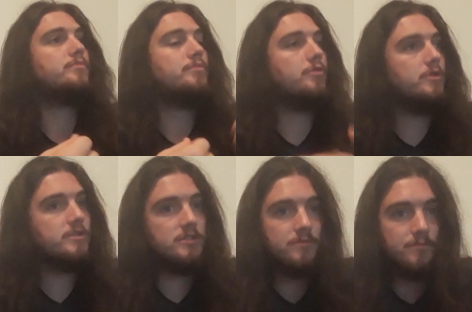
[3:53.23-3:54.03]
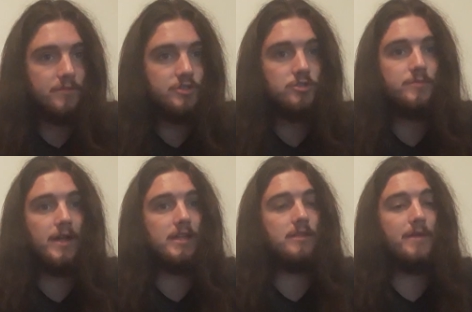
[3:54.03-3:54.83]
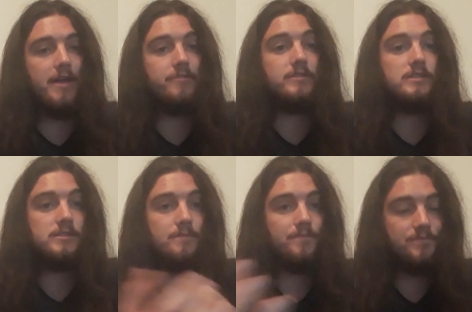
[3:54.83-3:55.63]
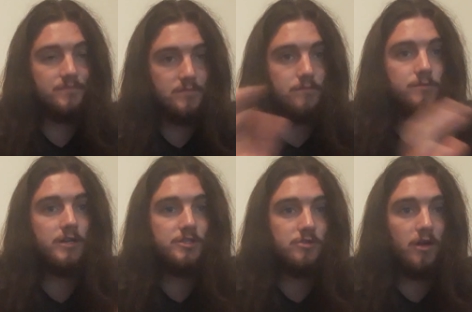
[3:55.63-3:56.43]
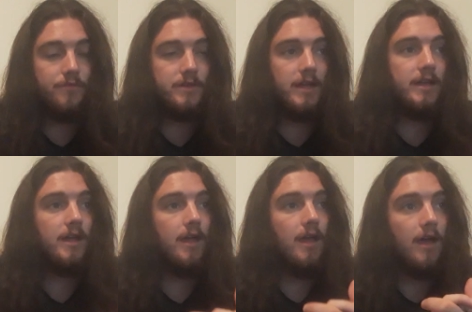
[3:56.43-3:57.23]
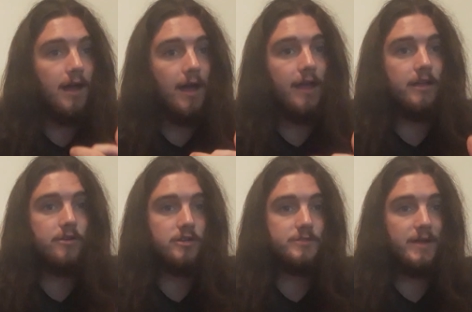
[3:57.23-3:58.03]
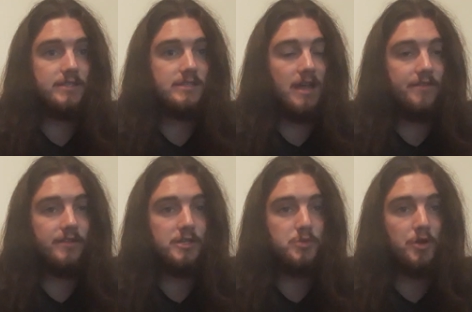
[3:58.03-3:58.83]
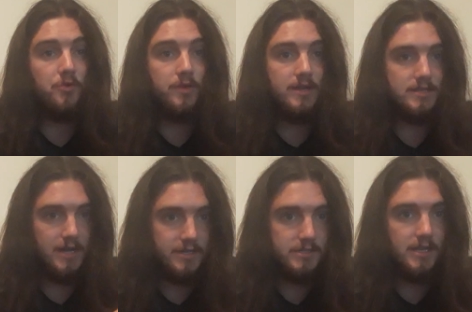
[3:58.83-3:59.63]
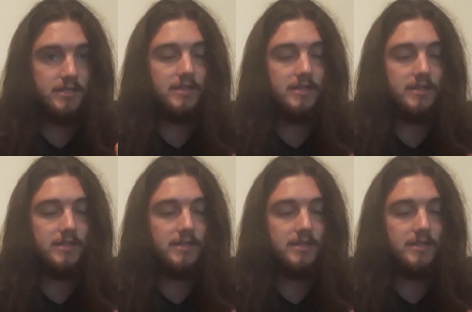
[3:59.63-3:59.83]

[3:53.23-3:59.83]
put some juice back in the batteries. Embrace your off day. I encourage bands to have at least one a week to kind of stay